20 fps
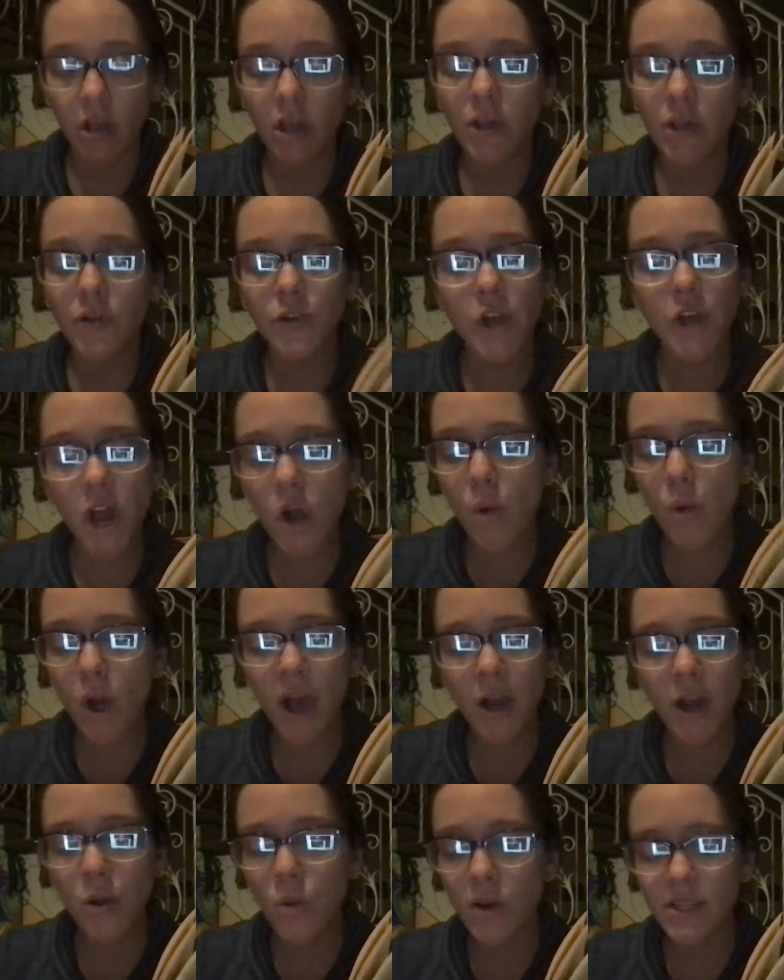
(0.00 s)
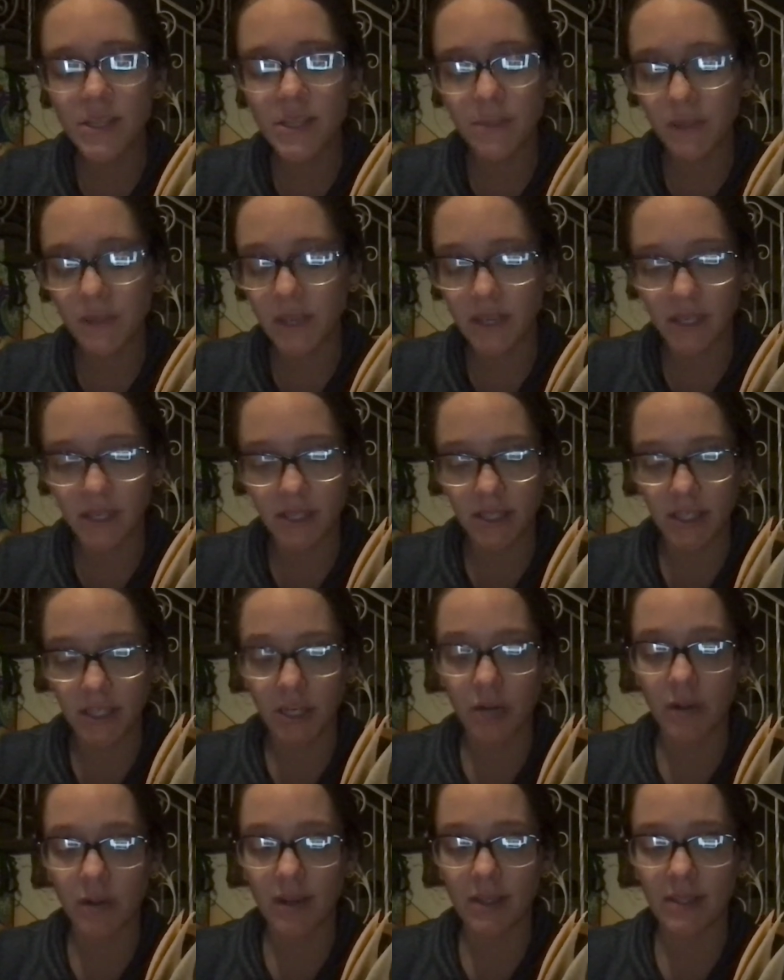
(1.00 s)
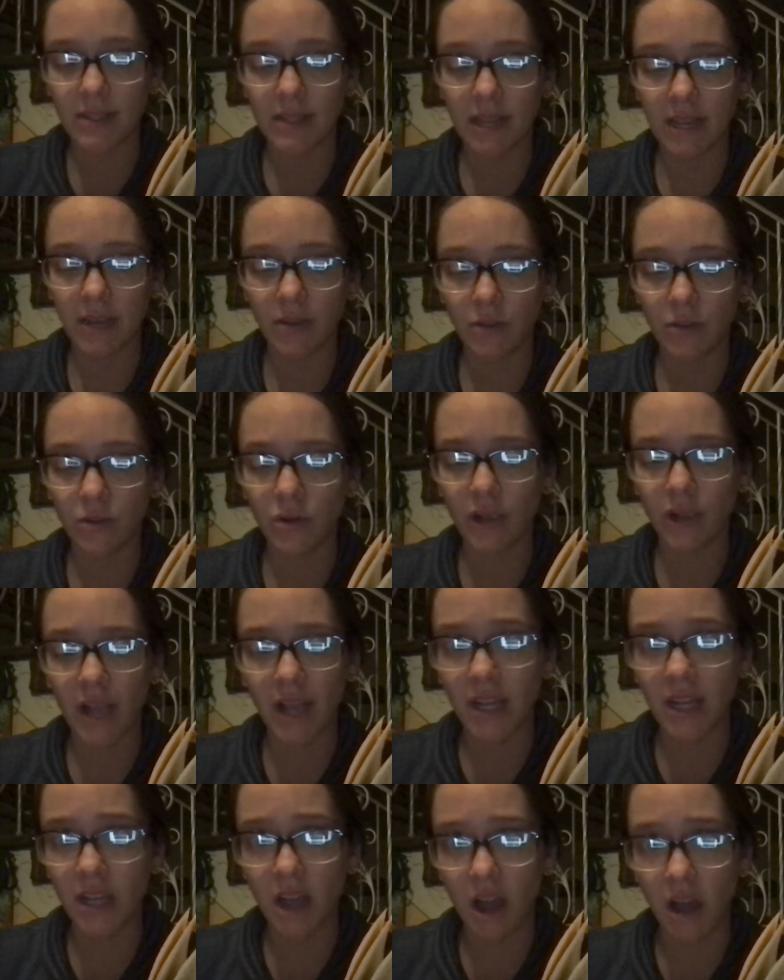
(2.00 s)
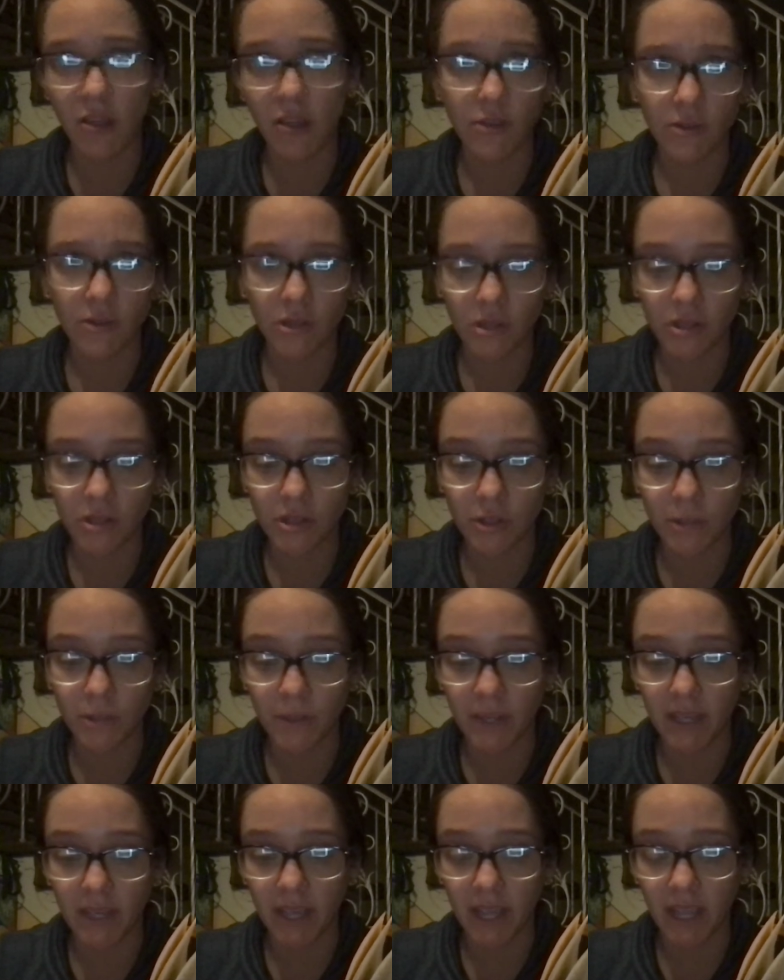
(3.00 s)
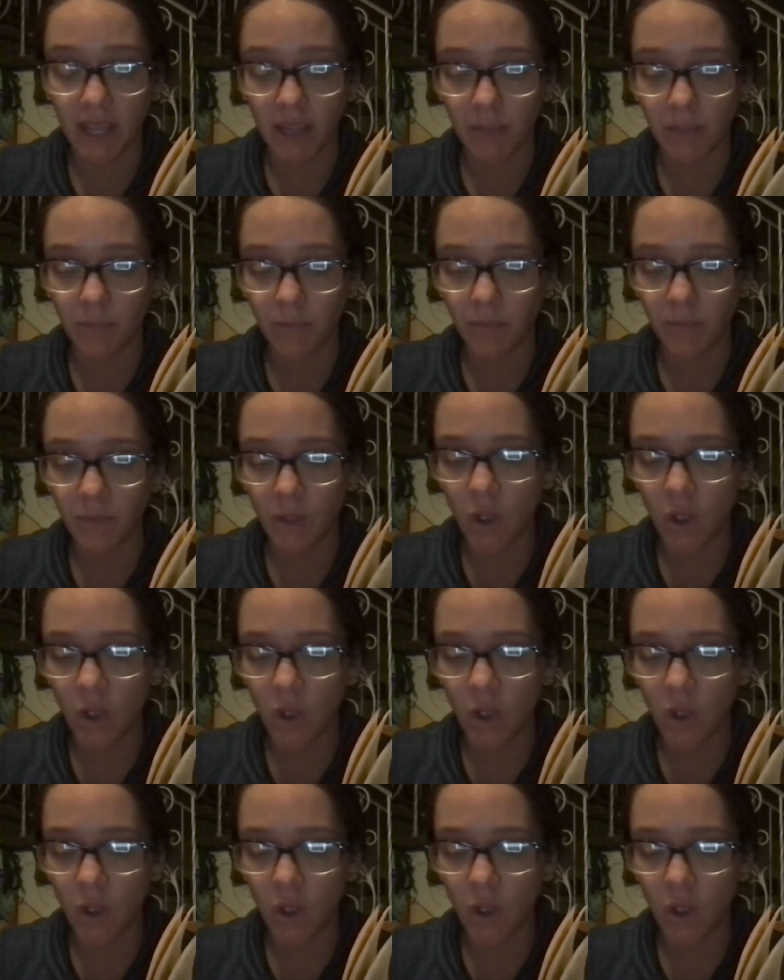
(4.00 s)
No, I don't want to play casino, I said, or any other stupid game.